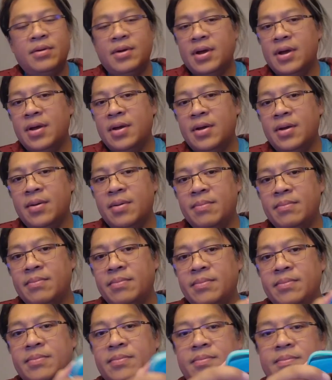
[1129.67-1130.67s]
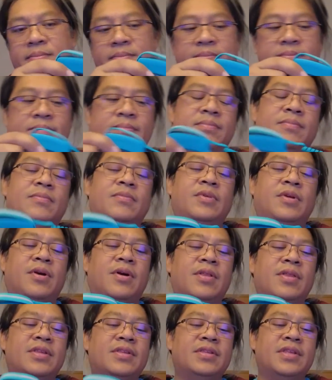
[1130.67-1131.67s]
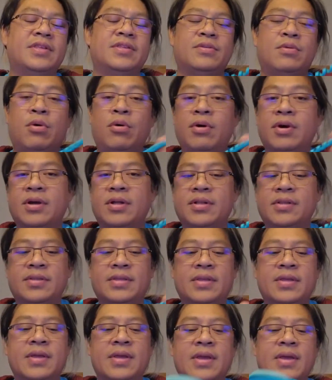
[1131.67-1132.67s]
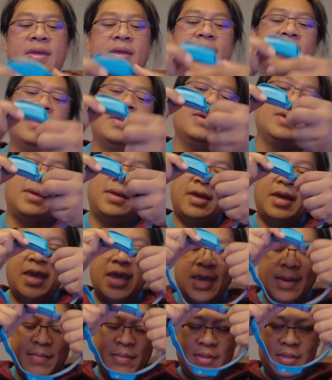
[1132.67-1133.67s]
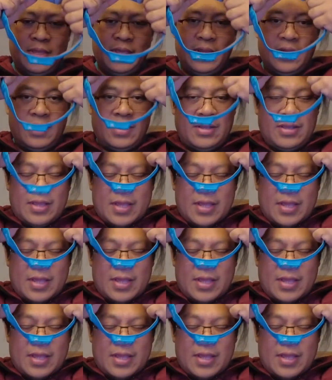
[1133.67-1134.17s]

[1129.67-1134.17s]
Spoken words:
What do we call this? It's coiled cable here.